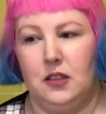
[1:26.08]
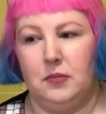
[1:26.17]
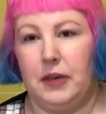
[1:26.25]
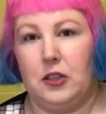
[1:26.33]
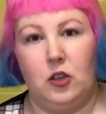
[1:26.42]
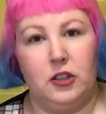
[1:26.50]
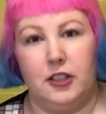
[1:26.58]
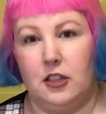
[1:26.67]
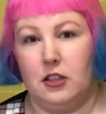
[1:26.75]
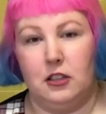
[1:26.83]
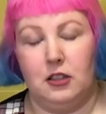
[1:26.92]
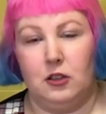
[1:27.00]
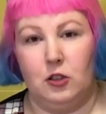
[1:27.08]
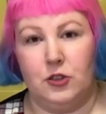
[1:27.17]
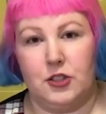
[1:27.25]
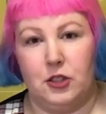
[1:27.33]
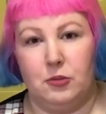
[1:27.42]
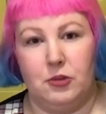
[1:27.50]
Magnolia
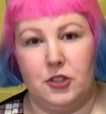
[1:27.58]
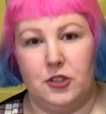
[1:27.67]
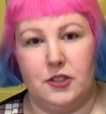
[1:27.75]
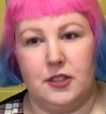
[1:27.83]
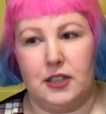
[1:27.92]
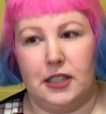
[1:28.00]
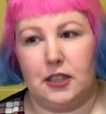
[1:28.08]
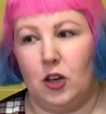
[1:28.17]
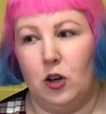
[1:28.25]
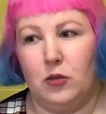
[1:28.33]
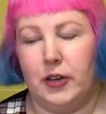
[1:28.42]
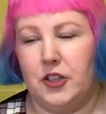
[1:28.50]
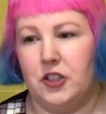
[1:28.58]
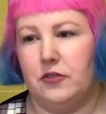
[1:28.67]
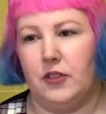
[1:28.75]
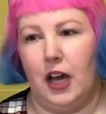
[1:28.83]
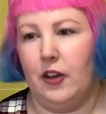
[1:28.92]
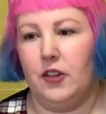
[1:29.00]
also produces like a whole range
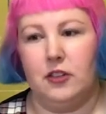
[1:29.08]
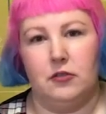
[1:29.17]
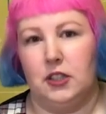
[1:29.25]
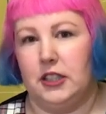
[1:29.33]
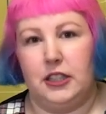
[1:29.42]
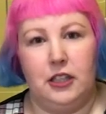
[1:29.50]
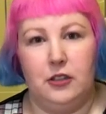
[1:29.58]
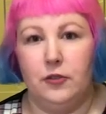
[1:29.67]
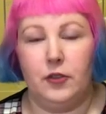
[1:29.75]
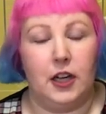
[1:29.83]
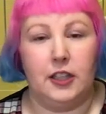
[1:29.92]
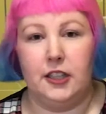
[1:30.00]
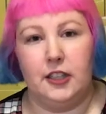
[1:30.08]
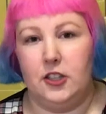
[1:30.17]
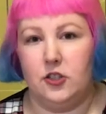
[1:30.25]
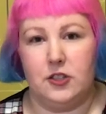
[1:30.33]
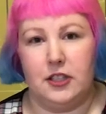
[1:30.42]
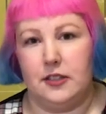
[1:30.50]
of other really fun and
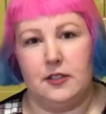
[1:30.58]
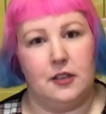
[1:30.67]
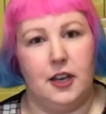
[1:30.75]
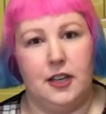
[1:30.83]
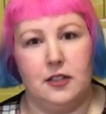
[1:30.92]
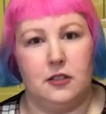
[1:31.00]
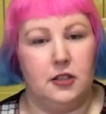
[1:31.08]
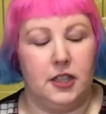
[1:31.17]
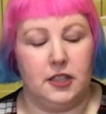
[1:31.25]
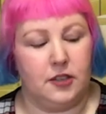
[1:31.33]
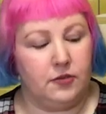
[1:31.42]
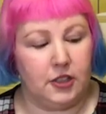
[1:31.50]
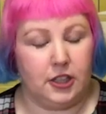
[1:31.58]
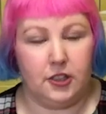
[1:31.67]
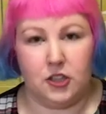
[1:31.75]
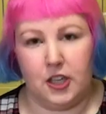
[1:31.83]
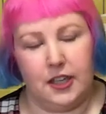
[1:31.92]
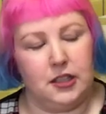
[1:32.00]
interesting designs. So yeah, definitely
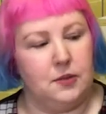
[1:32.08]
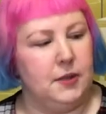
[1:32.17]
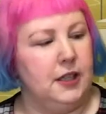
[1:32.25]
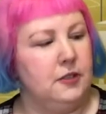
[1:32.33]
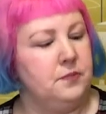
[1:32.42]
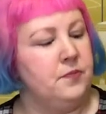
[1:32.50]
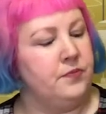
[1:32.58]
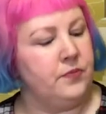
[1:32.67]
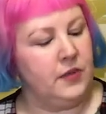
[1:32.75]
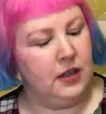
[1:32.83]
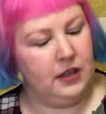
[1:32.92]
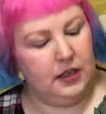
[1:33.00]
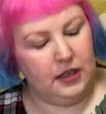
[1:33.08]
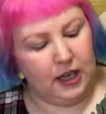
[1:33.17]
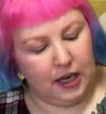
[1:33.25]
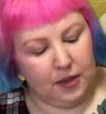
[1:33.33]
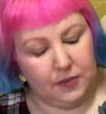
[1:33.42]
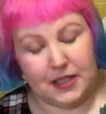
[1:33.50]
check them out.
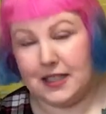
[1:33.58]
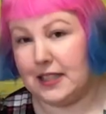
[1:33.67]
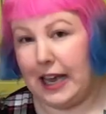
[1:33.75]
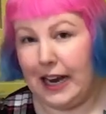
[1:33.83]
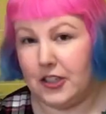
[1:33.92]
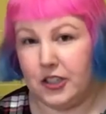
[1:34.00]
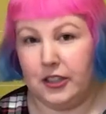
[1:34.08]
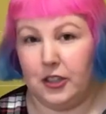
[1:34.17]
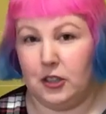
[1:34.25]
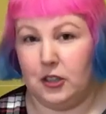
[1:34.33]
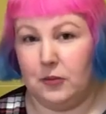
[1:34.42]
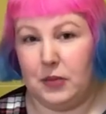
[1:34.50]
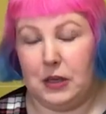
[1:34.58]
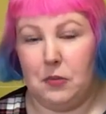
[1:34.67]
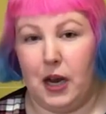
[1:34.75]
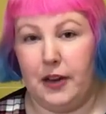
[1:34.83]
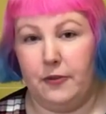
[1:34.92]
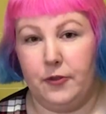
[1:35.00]
This is actually gonna be
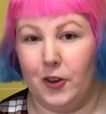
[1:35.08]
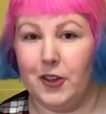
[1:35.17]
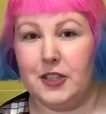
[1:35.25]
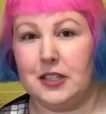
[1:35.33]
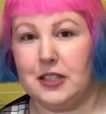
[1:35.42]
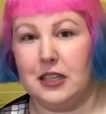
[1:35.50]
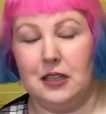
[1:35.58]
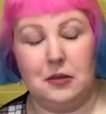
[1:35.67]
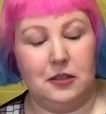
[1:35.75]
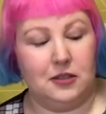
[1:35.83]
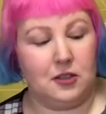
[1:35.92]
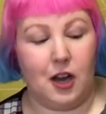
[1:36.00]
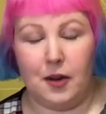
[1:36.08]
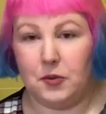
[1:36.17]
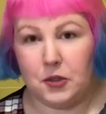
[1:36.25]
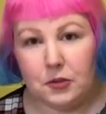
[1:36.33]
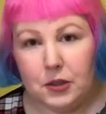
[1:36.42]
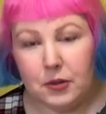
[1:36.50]
my first
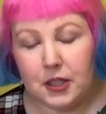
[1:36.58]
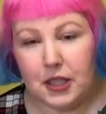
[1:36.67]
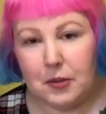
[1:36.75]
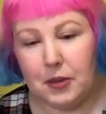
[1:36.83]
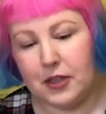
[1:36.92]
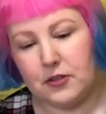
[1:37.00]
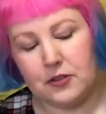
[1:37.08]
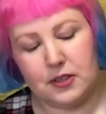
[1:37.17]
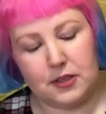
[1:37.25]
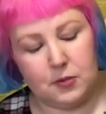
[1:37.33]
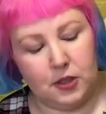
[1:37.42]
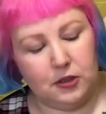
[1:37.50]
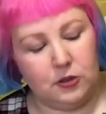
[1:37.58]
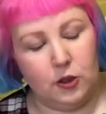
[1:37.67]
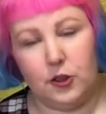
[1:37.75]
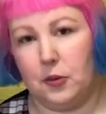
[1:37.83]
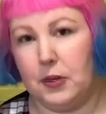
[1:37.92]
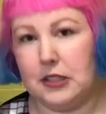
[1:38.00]
time doing one of their puzzles as well.
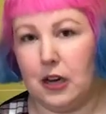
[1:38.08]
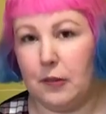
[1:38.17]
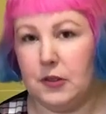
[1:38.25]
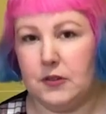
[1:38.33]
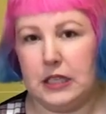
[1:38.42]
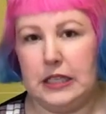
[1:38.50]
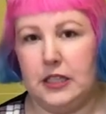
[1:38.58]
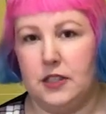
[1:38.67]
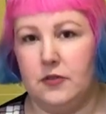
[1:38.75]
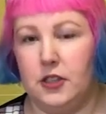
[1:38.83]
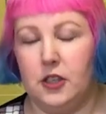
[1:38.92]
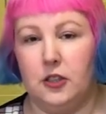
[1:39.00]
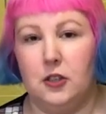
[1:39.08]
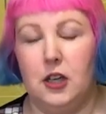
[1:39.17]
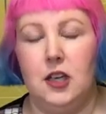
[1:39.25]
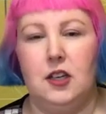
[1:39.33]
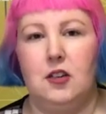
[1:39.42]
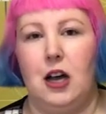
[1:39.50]
Although by the time you've seen this video,
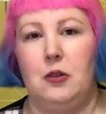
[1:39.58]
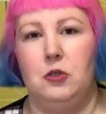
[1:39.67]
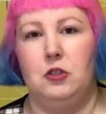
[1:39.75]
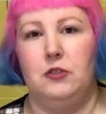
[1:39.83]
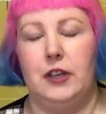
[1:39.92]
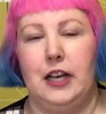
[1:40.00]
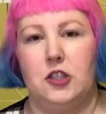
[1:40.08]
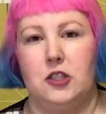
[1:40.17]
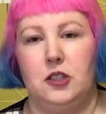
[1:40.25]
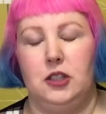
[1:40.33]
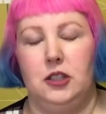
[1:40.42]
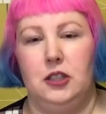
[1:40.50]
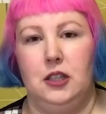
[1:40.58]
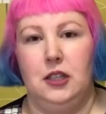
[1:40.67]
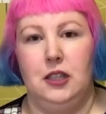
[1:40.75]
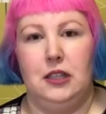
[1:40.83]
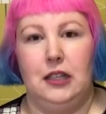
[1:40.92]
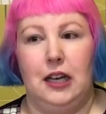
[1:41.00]
I will have actually
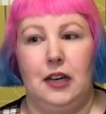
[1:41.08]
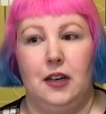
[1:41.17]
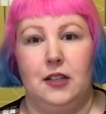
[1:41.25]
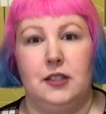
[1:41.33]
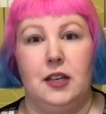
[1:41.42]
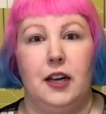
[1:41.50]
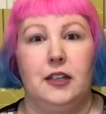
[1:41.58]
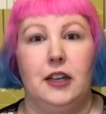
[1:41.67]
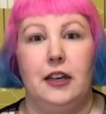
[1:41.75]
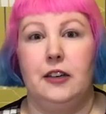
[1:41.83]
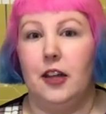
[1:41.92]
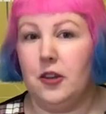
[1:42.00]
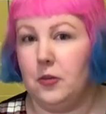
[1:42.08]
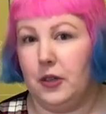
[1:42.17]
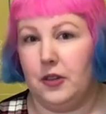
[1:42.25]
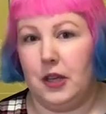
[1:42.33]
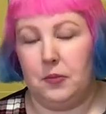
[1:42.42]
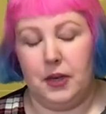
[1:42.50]
done another
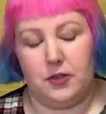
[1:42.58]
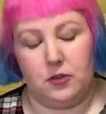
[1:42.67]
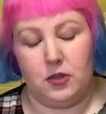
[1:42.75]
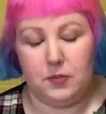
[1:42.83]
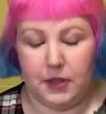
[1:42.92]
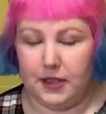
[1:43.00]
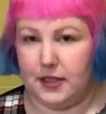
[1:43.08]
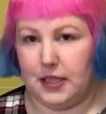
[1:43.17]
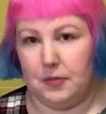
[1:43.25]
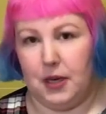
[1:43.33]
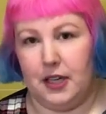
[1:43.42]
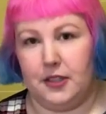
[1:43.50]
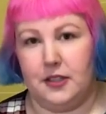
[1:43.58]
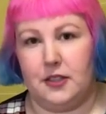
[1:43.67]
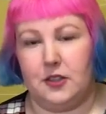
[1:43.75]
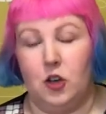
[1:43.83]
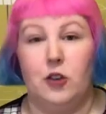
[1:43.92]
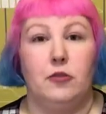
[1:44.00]
one of their puzzles by the same
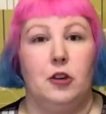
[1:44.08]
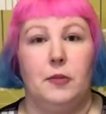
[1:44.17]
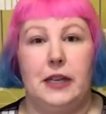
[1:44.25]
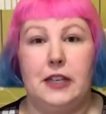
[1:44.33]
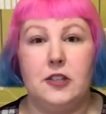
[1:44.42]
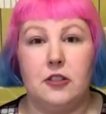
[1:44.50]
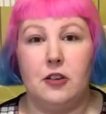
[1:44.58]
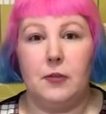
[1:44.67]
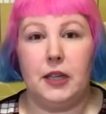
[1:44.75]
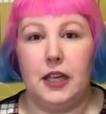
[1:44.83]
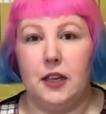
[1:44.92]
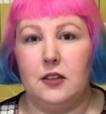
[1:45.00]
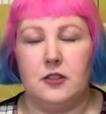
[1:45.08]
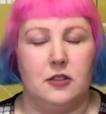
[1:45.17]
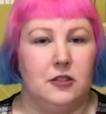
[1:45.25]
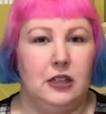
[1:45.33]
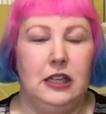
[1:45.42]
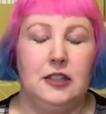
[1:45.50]
artist over on my Instagram account.
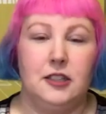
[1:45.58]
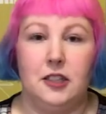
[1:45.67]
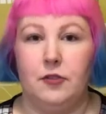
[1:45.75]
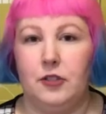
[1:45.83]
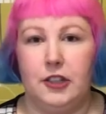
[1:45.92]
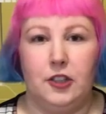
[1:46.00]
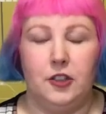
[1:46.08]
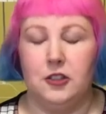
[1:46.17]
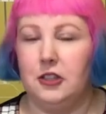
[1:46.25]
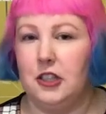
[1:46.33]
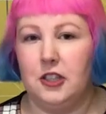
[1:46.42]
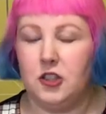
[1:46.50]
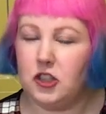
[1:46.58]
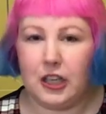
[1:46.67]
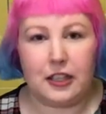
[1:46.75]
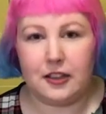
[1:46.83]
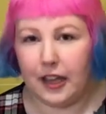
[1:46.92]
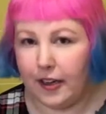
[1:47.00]
So definitely go
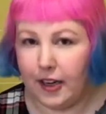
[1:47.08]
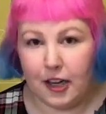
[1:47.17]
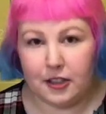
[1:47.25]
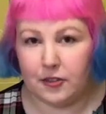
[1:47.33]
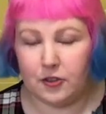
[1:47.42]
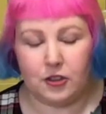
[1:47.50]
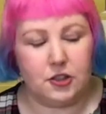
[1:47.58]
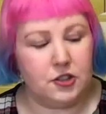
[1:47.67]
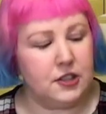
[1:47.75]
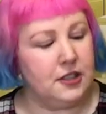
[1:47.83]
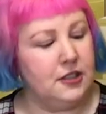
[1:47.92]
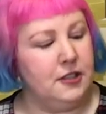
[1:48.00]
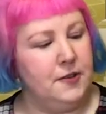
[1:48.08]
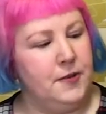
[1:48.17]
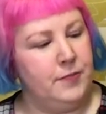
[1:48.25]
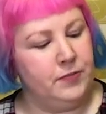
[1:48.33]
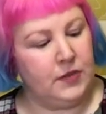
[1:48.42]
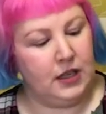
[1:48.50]
check that out if you're interested.
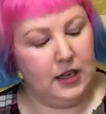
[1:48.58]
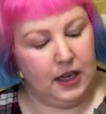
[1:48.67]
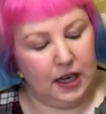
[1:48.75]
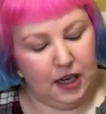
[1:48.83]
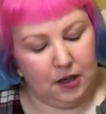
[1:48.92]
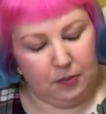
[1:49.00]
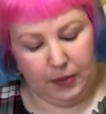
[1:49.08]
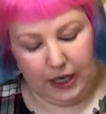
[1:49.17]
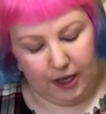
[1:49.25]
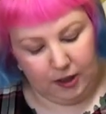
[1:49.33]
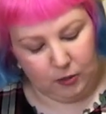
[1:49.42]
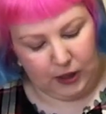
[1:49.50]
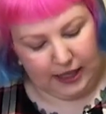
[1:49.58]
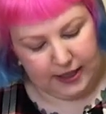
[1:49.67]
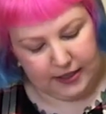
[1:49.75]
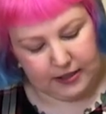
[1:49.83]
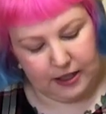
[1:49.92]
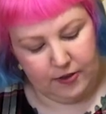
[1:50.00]
But
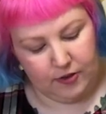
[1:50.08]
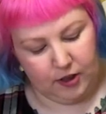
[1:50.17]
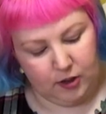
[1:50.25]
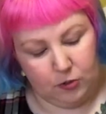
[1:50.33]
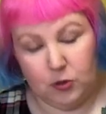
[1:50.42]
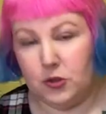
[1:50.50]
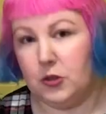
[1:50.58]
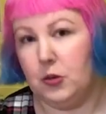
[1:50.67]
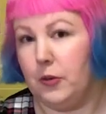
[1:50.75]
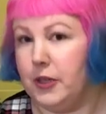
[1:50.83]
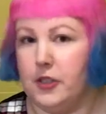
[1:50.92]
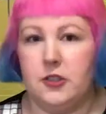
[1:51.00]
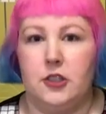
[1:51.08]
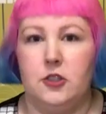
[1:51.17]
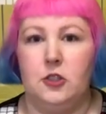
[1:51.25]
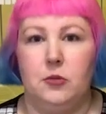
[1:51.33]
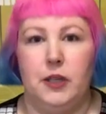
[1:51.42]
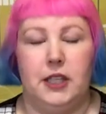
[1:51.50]
otherwise, I think we'll do what we usually
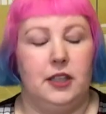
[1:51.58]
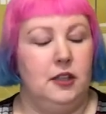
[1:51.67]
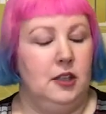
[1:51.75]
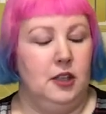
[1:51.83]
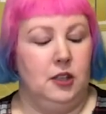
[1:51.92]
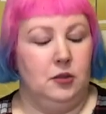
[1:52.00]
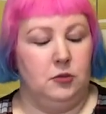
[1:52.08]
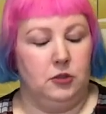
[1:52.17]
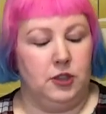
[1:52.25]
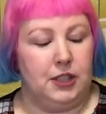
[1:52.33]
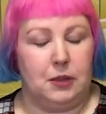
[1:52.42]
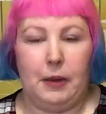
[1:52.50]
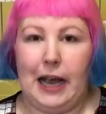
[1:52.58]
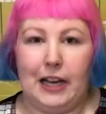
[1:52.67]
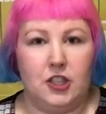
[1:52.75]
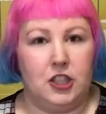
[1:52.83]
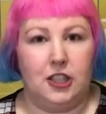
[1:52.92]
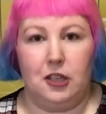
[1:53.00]
do where we'll look at the
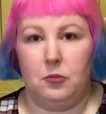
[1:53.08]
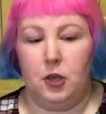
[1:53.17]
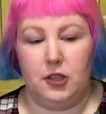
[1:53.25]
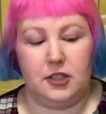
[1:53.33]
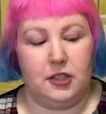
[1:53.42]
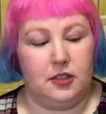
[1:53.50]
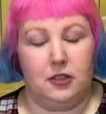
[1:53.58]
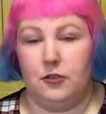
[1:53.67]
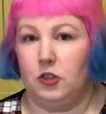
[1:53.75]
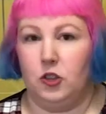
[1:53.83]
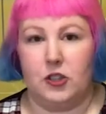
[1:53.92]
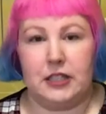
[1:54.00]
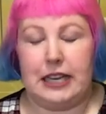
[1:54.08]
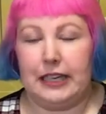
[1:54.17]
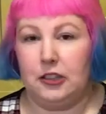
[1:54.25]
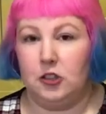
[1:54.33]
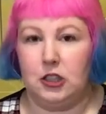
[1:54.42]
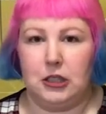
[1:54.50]
packaging and unbox it, of course,
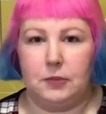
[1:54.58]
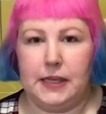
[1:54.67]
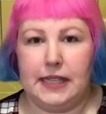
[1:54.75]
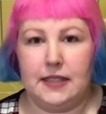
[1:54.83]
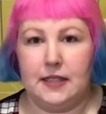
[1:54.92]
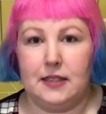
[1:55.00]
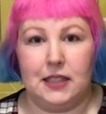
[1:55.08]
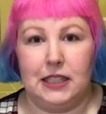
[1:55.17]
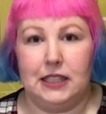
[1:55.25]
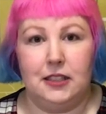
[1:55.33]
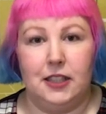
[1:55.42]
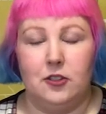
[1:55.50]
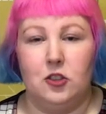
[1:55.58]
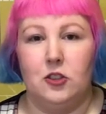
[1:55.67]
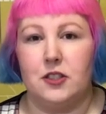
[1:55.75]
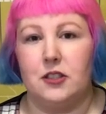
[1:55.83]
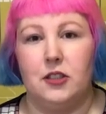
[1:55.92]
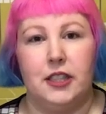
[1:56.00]
take a look at the pieces, and then of
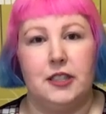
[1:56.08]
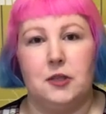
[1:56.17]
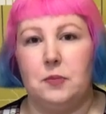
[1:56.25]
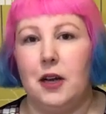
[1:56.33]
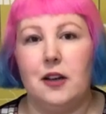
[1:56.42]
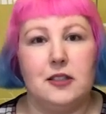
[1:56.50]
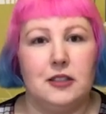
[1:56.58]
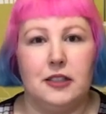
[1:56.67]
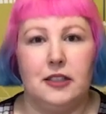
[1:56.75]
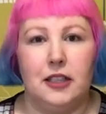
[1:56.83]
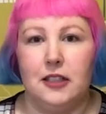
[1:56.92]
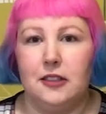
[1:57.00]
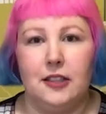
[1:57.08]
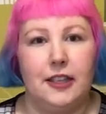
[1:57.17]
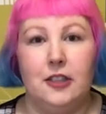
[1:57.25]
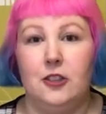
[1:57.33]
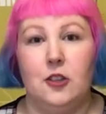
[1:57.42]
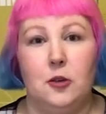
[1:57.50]
course I'll get into puzzling and let
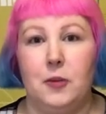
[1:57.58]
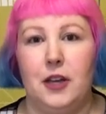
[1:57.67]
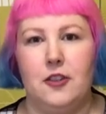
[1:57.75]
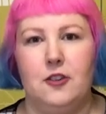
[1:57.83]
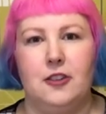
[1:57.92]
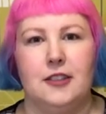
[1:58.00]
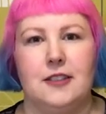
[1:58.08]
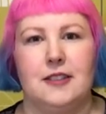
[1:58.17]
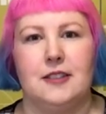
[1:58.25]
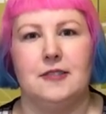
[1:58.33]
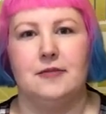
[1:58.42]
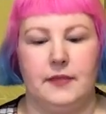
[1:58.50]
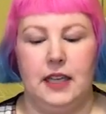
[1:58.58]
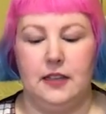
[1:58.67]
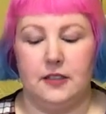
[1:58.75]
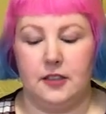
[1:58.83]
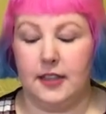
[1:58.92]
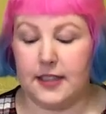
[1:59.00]
you know my thoughts.
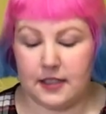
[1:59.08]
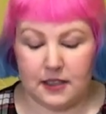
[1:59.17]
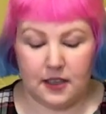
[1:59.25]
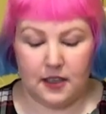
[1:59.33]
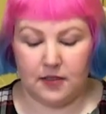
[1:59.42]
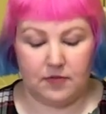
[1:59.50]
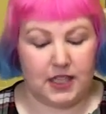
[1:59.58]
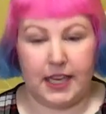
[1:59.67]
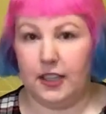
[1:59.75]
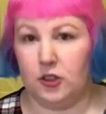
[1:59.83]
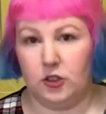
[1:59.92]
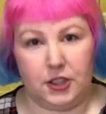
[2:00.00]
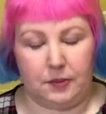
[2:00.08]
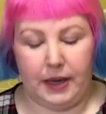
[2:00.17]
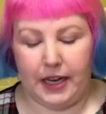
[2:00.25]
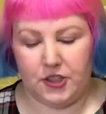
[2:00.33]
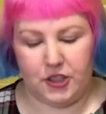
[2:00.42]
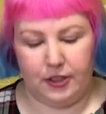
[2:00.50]
So let's take a at the
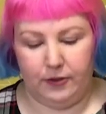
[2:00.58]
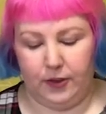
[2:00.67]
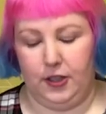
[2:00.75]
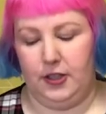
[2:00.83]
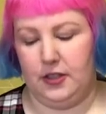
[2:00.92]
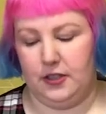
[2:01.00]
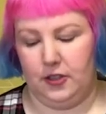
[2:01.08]
packaging first.